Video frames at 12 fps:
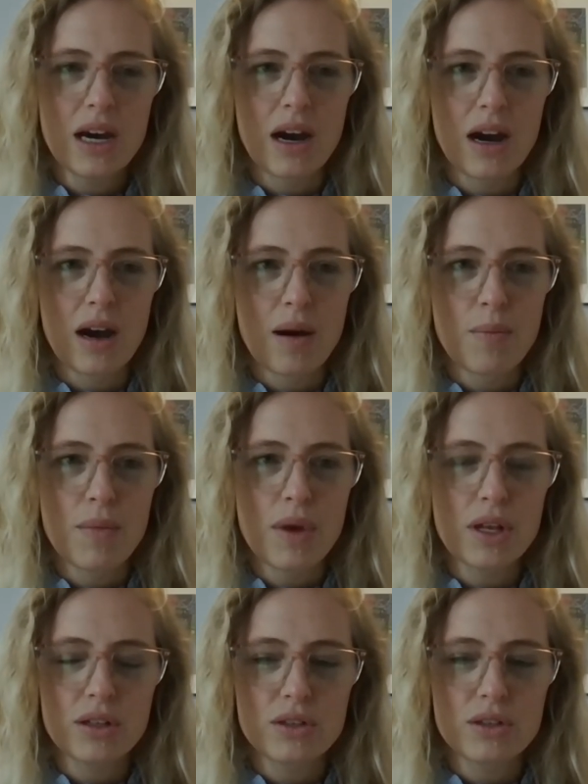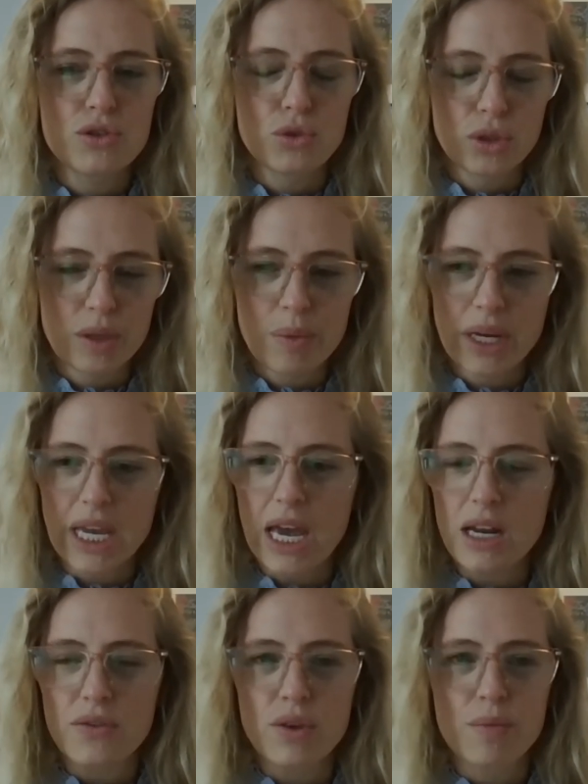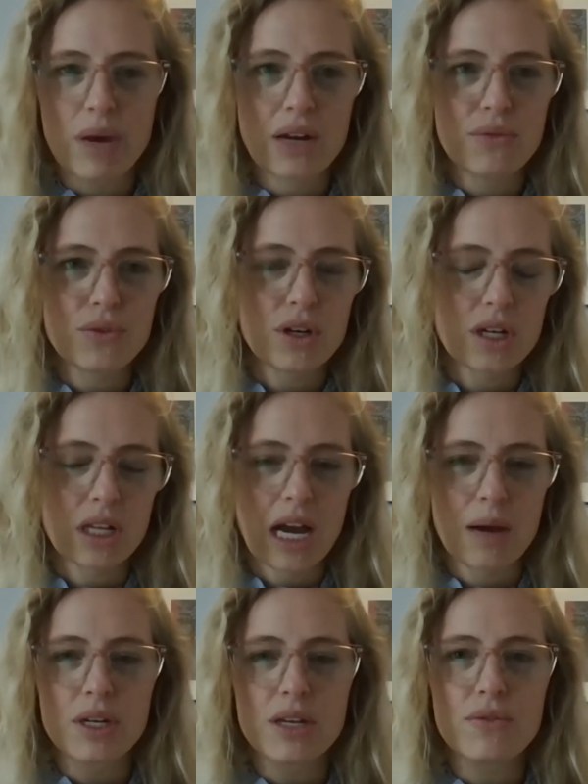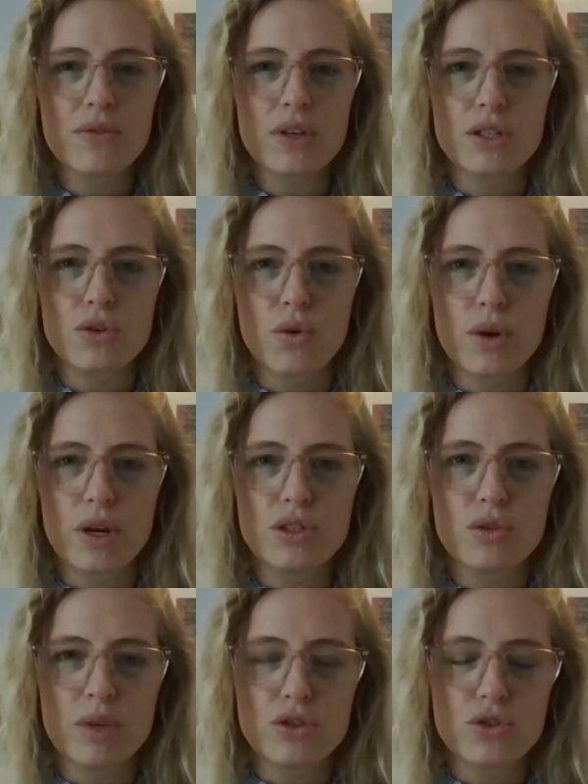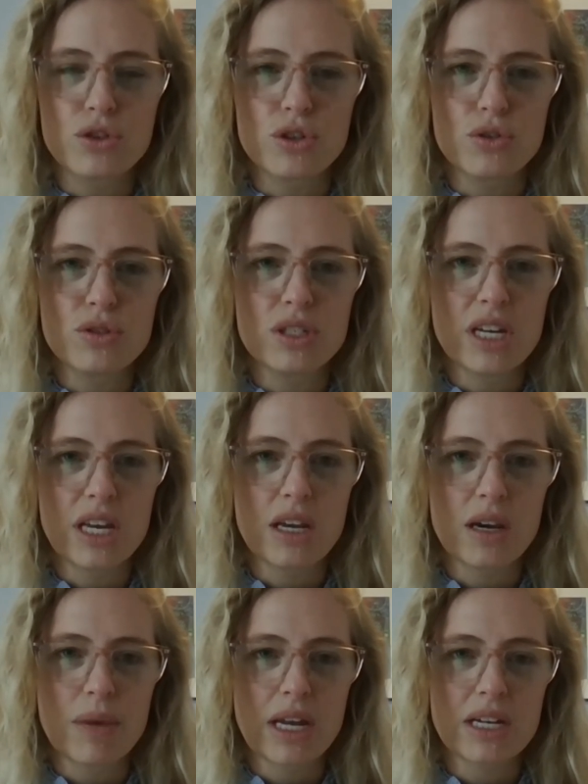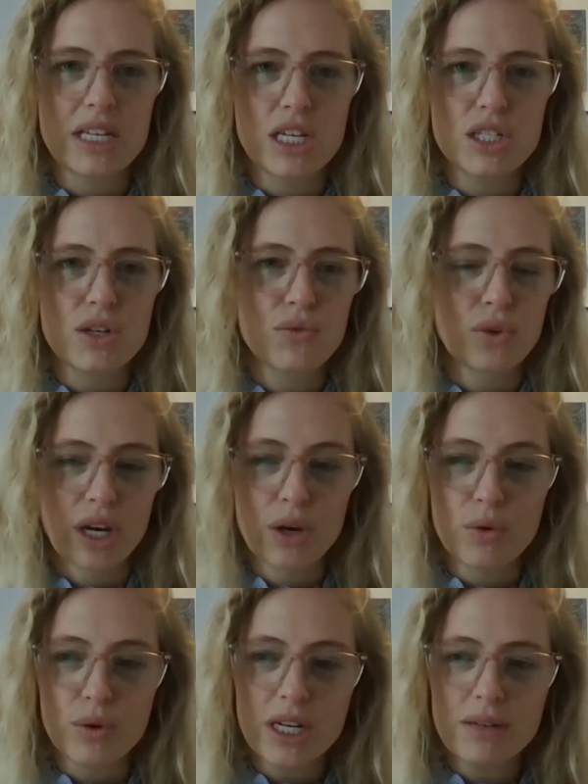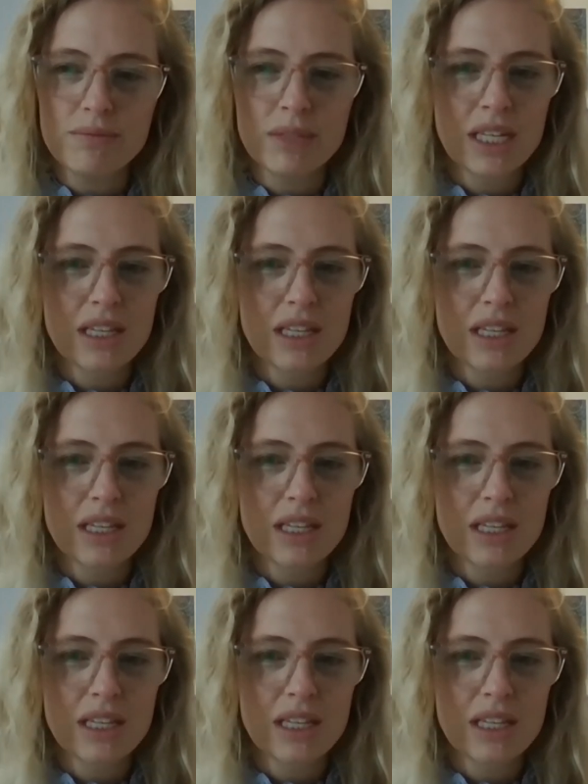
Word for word: Um, Julie Paquette of the Mindful Collaborative is going to be introducing a meditation for inquiry.